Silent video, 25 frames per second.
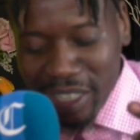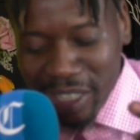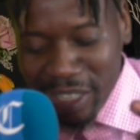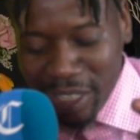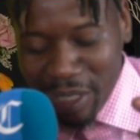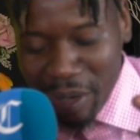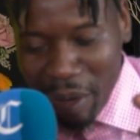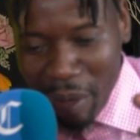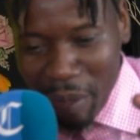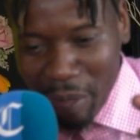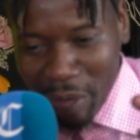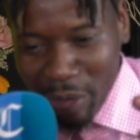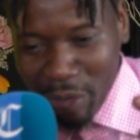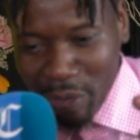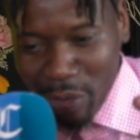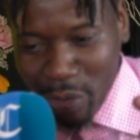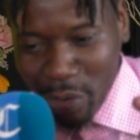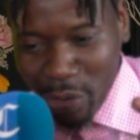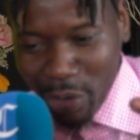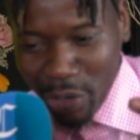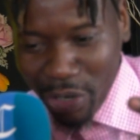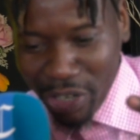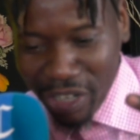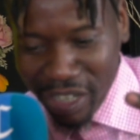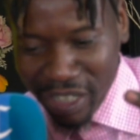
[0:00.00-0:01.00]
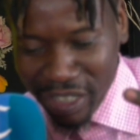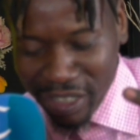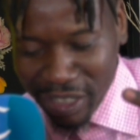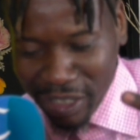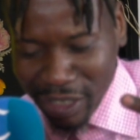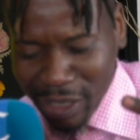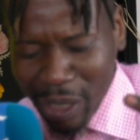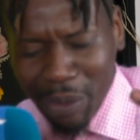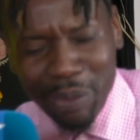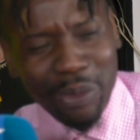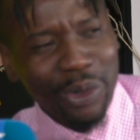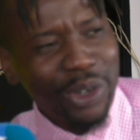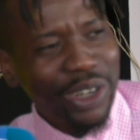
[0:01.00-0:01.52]
this before
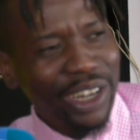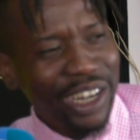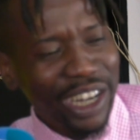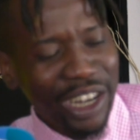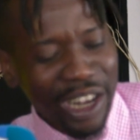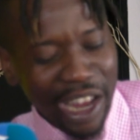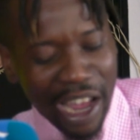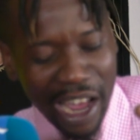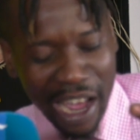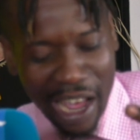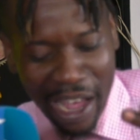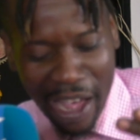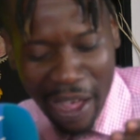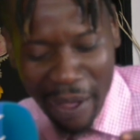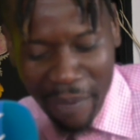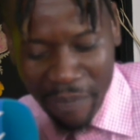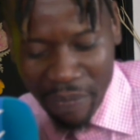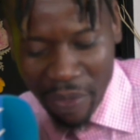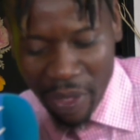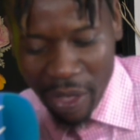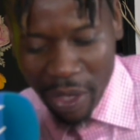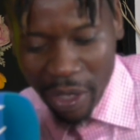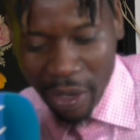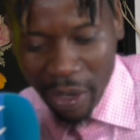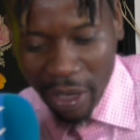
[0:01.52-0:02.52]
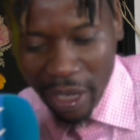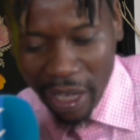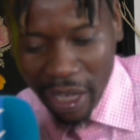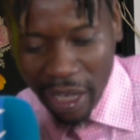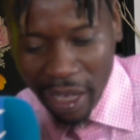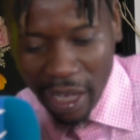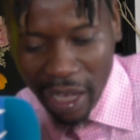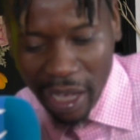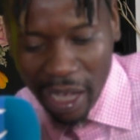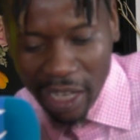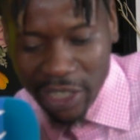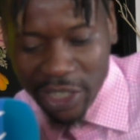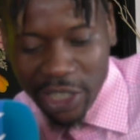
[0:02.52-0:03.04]
somewhere,
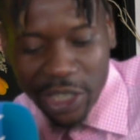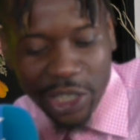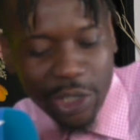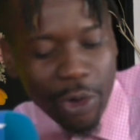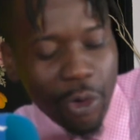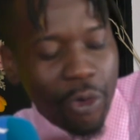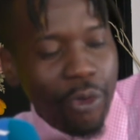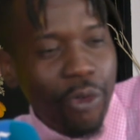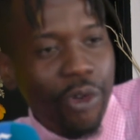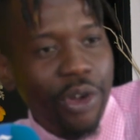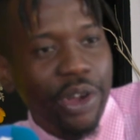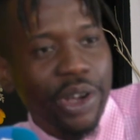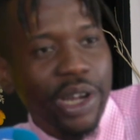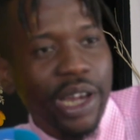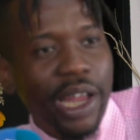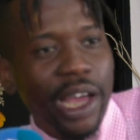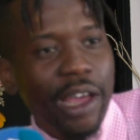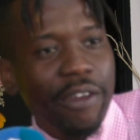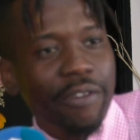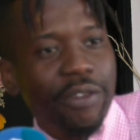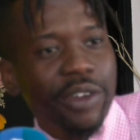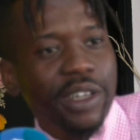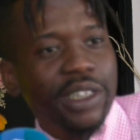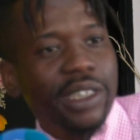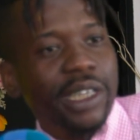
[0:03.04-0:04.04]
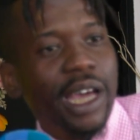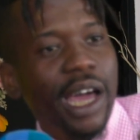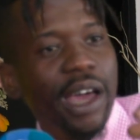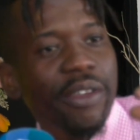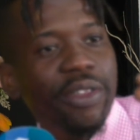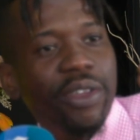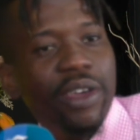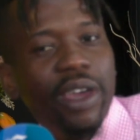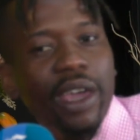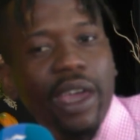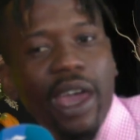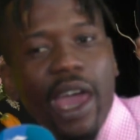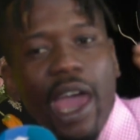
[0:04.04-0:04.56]
it's just real life, because I
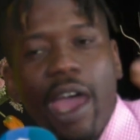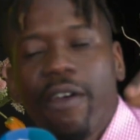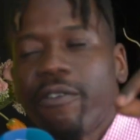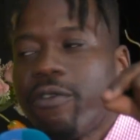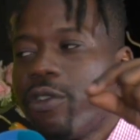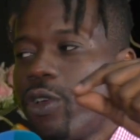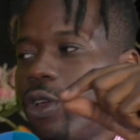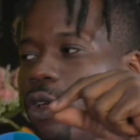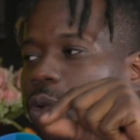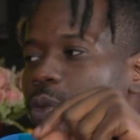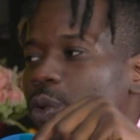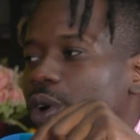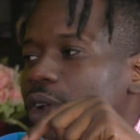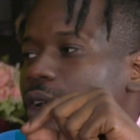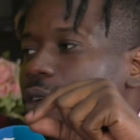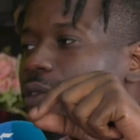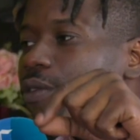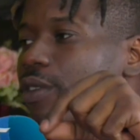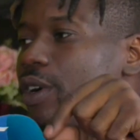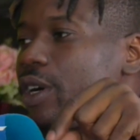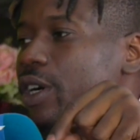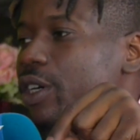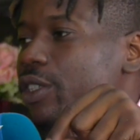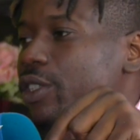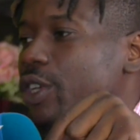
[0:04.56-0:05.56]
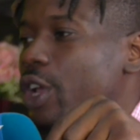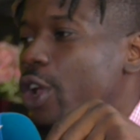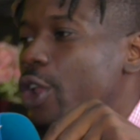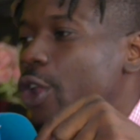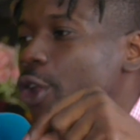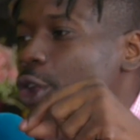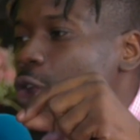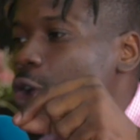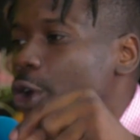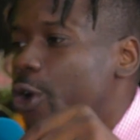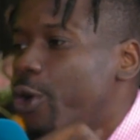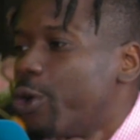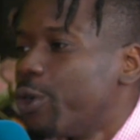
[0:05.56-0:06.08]
think every one of us
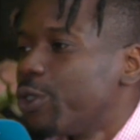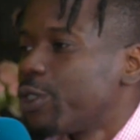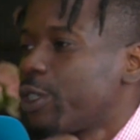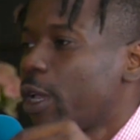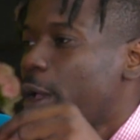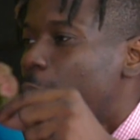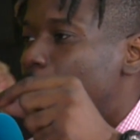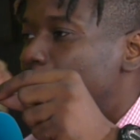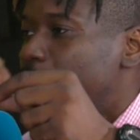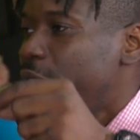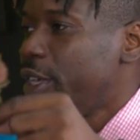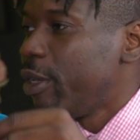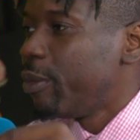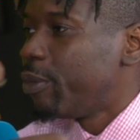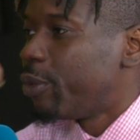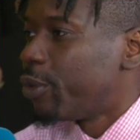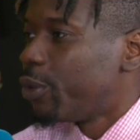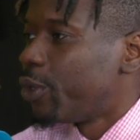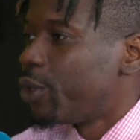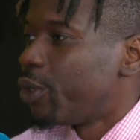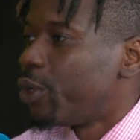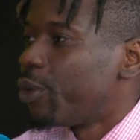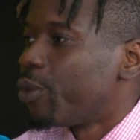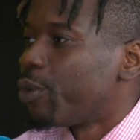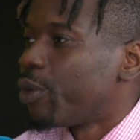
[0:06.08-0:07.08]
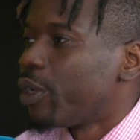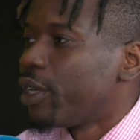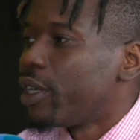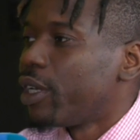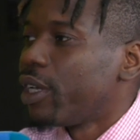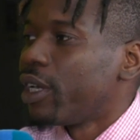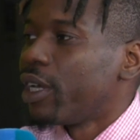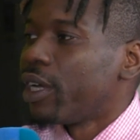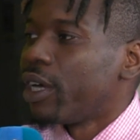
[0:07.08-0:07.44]
knows people. We